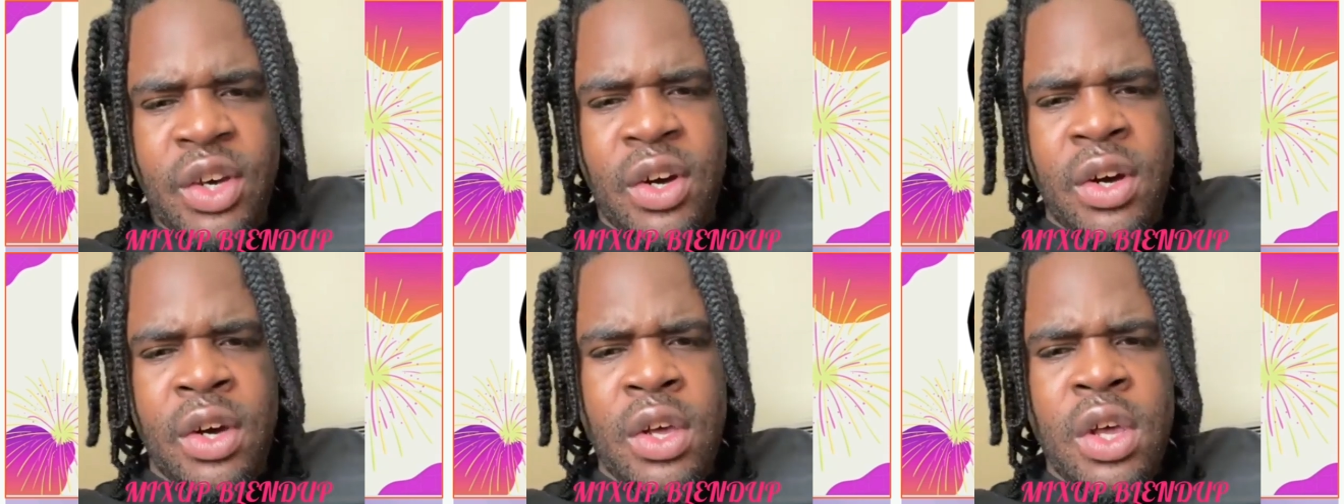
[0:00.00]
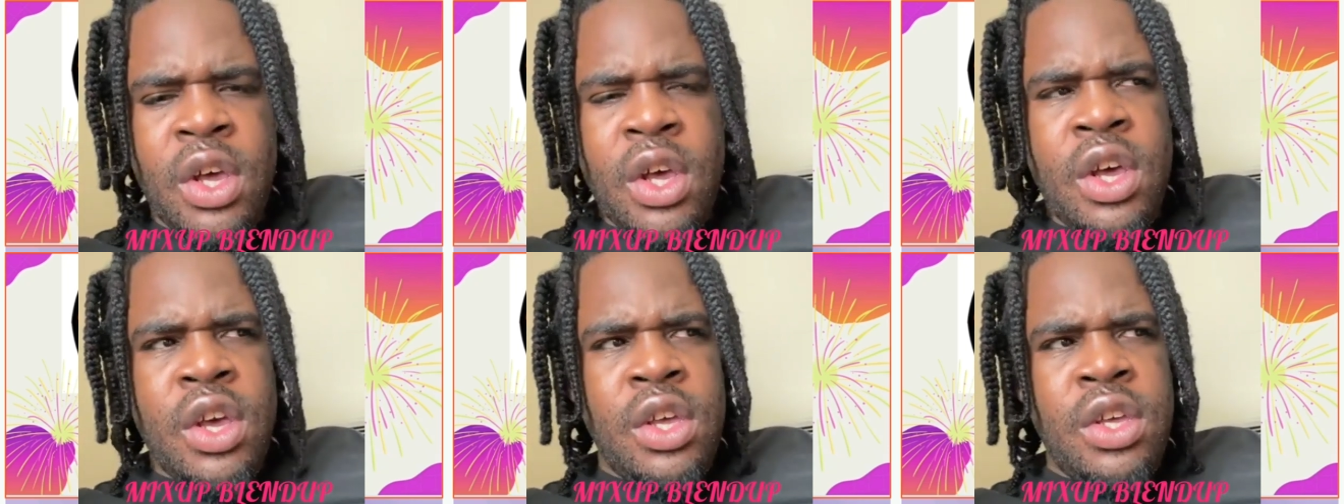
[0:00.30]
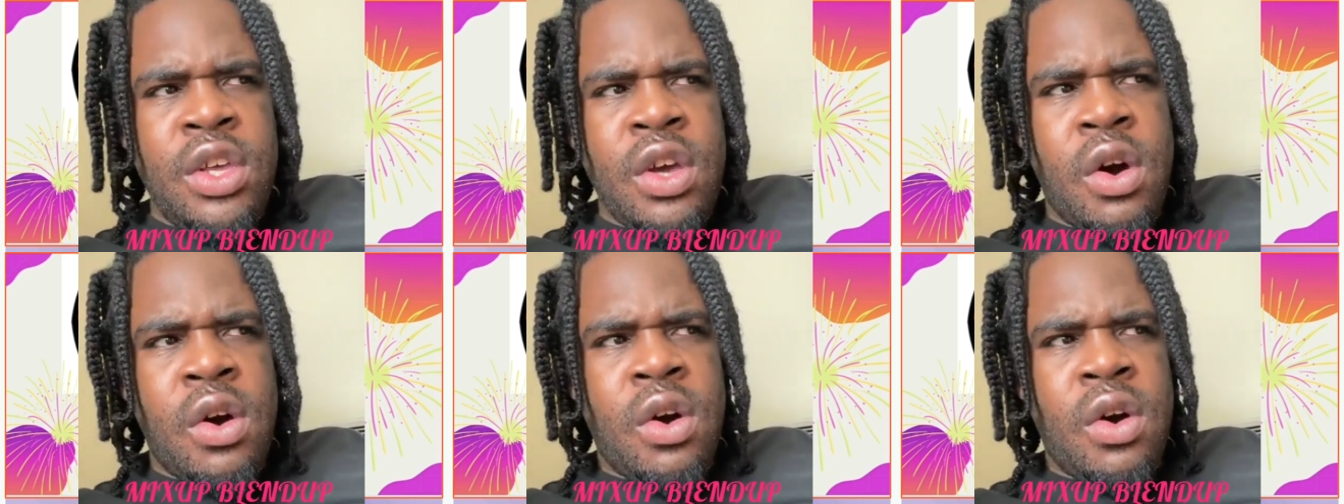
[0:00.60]

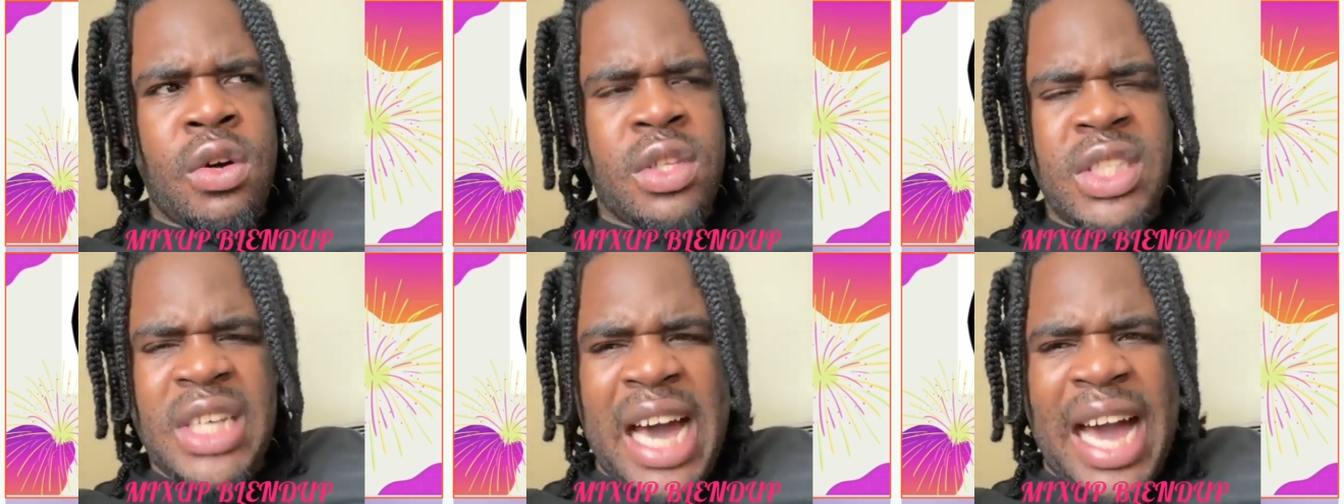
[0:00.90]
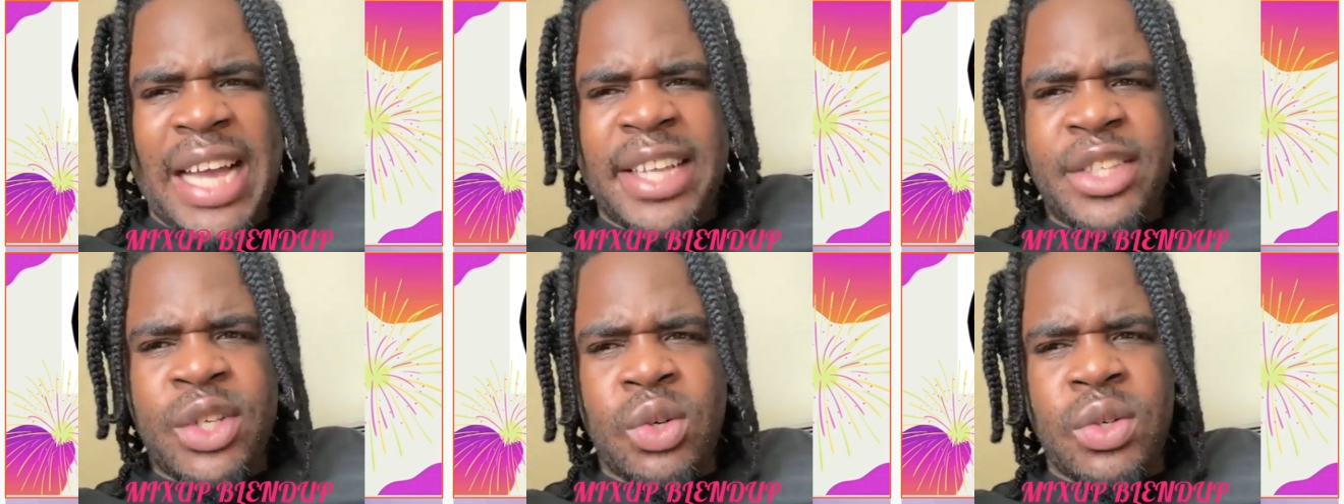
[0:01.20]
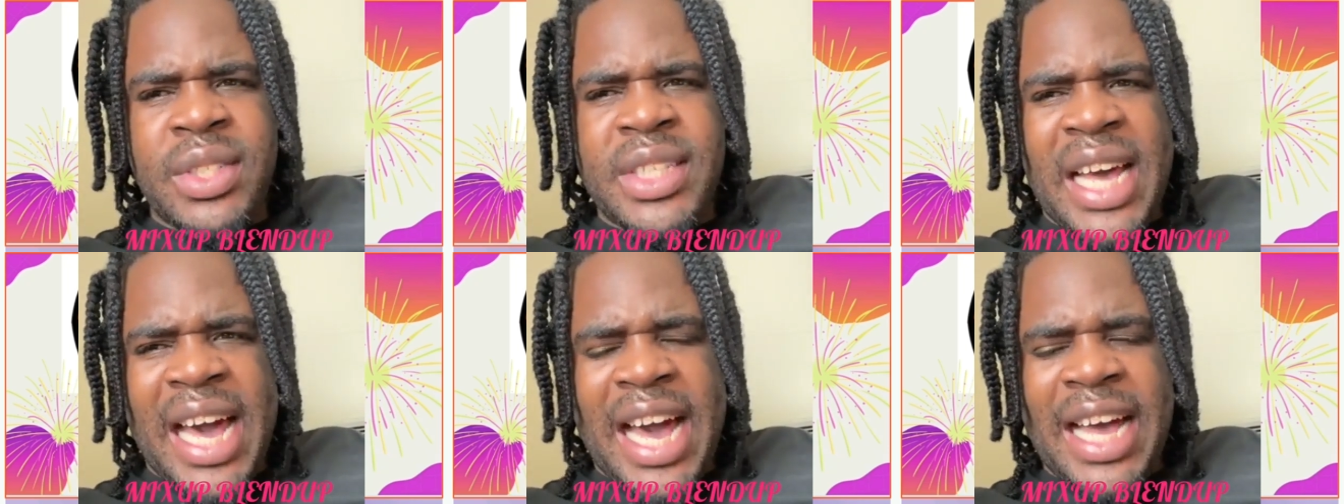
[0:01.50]
your
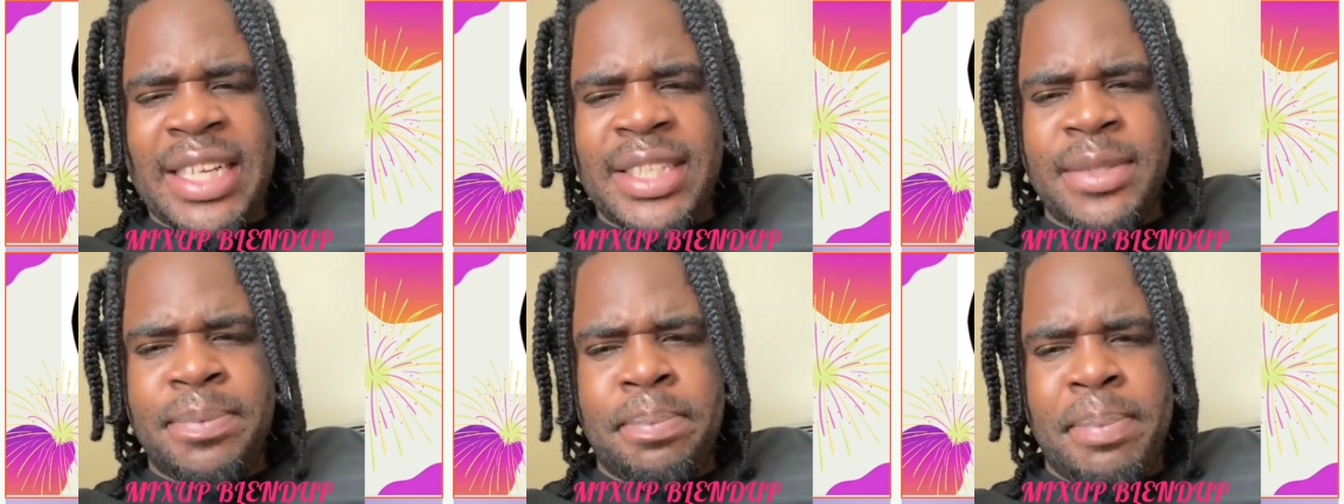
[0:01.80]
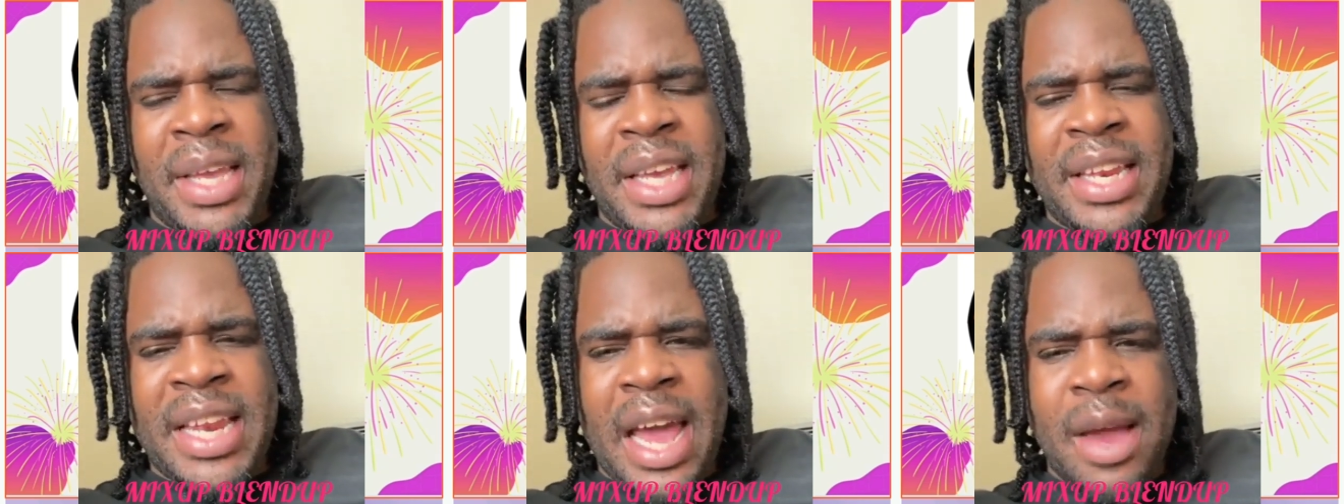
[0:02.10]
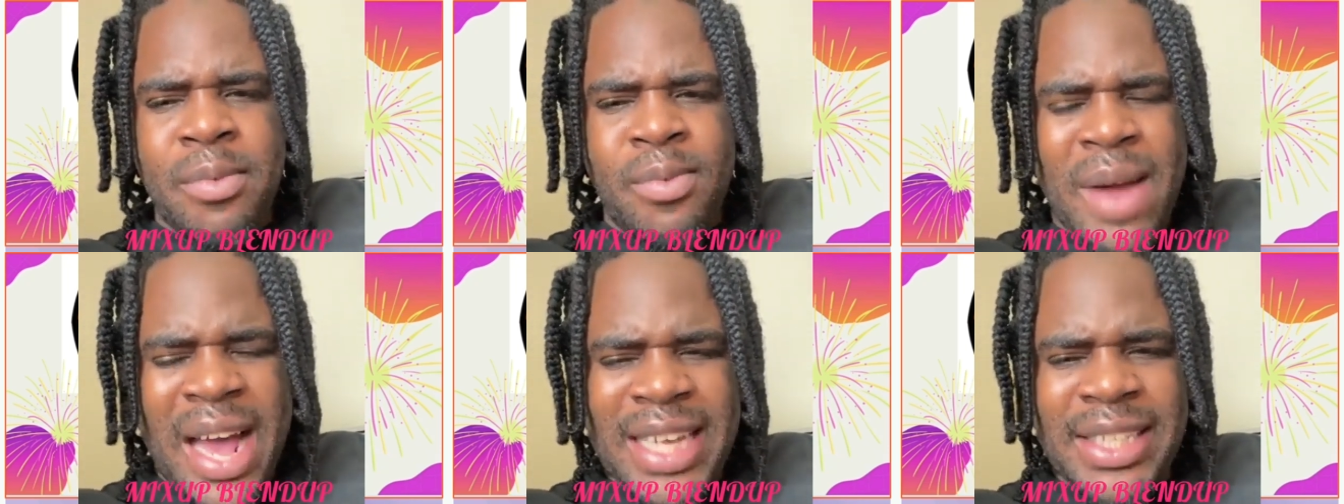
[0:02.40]
titles as being
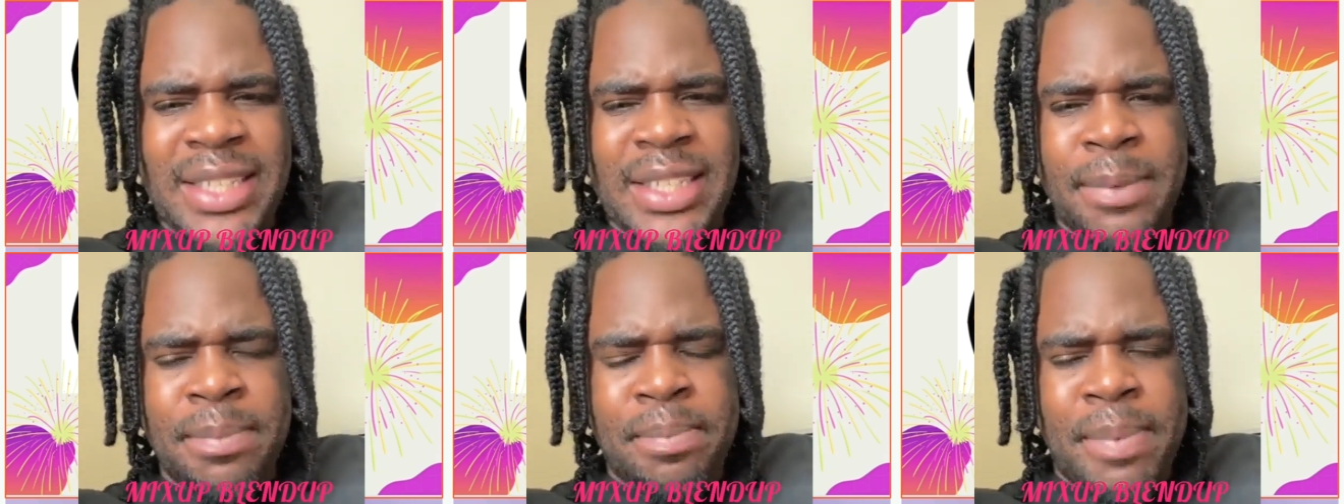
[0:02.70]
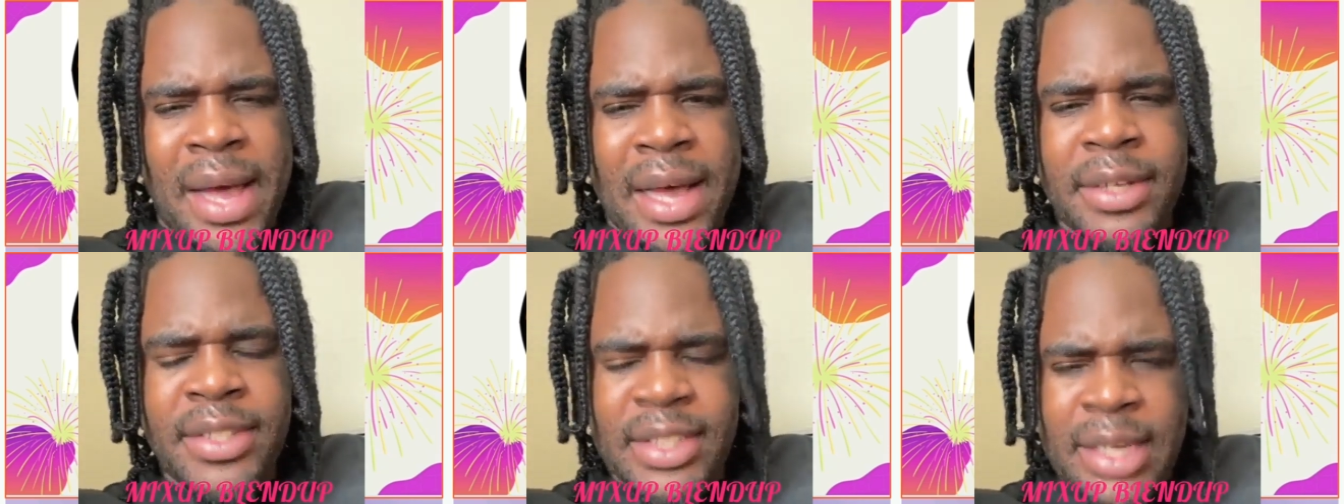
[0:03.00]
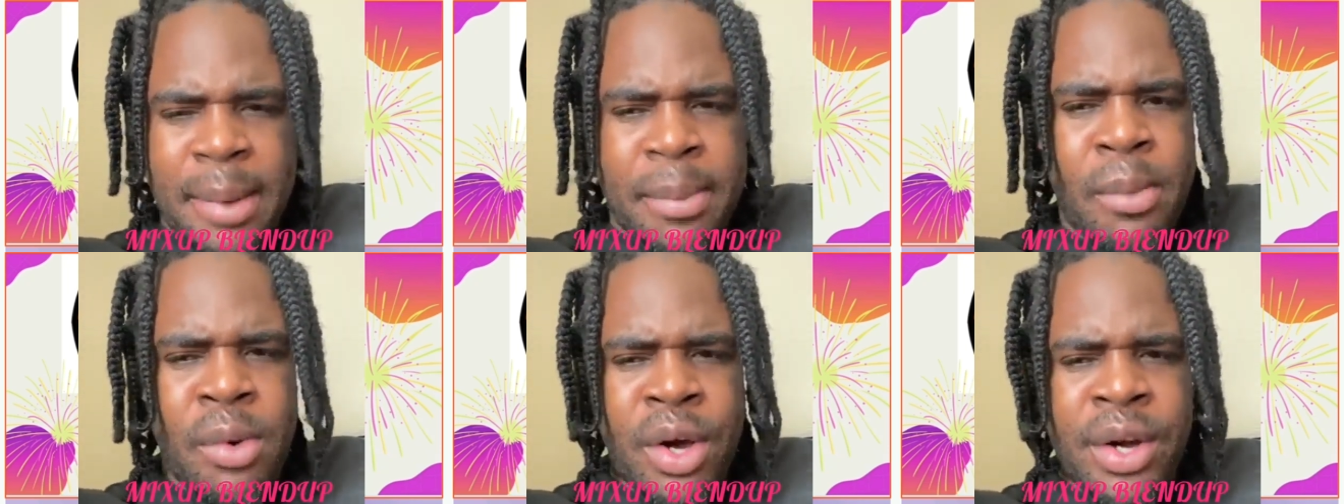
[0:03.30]
harassing
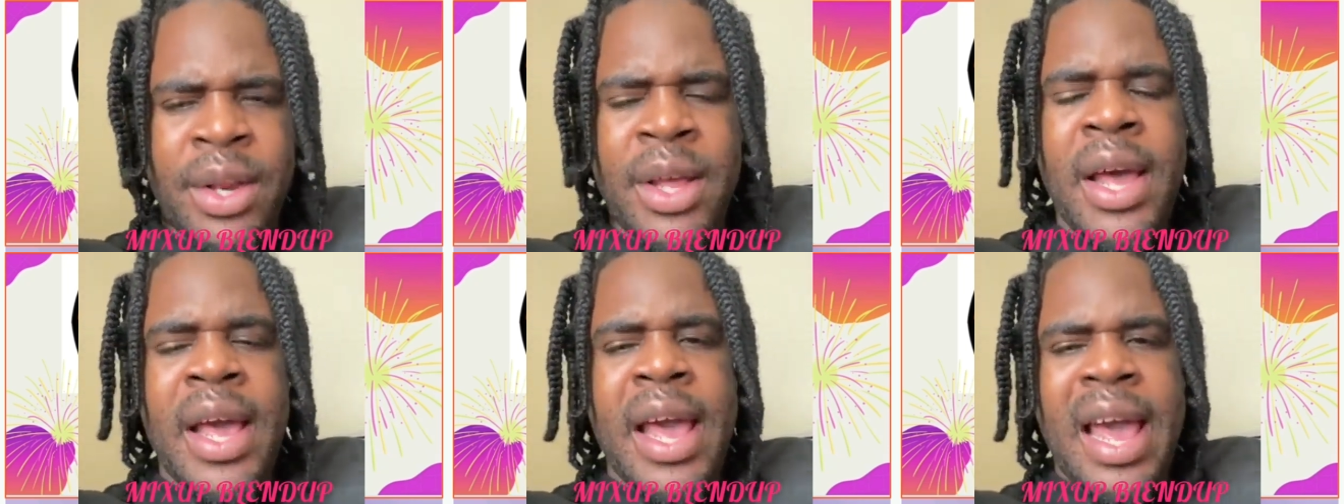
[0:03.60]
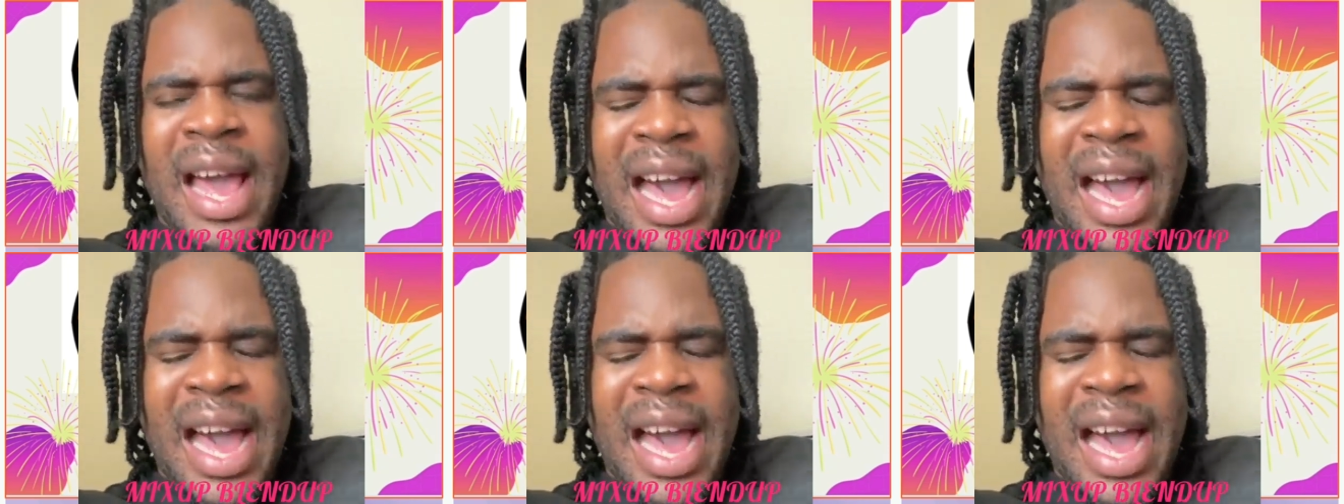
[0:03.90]
someone